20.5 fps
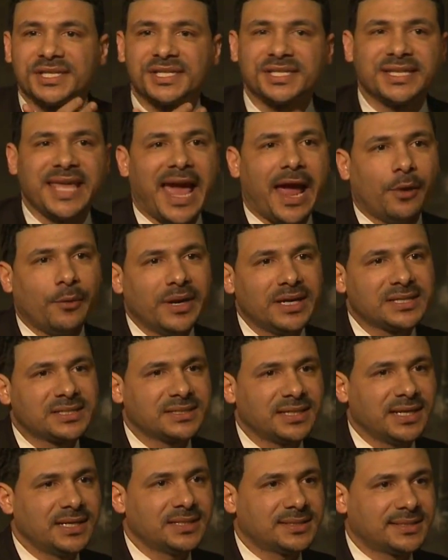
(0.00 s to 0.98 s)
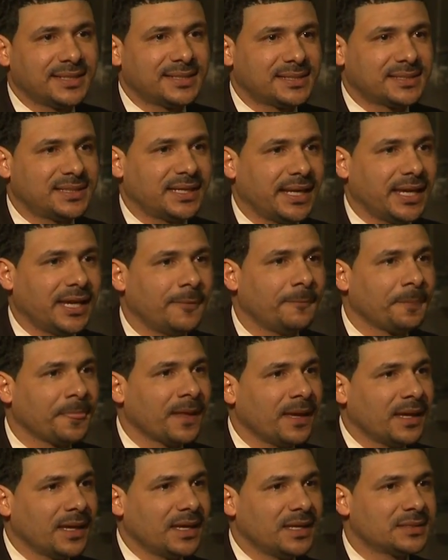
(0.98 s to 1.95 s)
of the scariest things to see
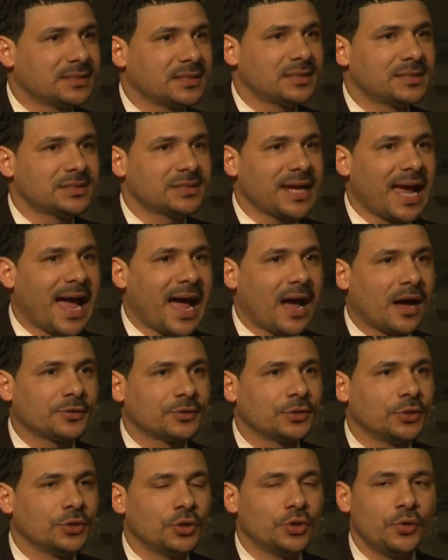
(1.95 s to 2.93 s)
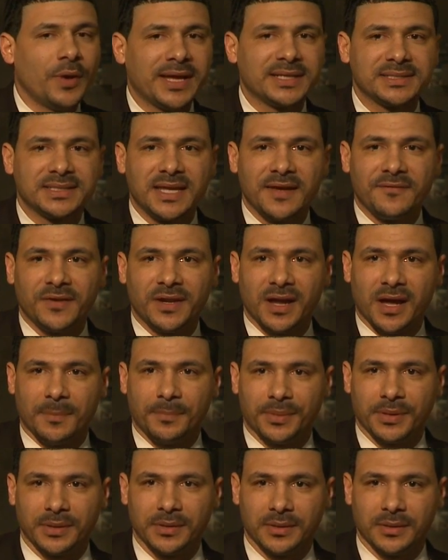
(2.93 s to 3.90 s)
is a child who has given up.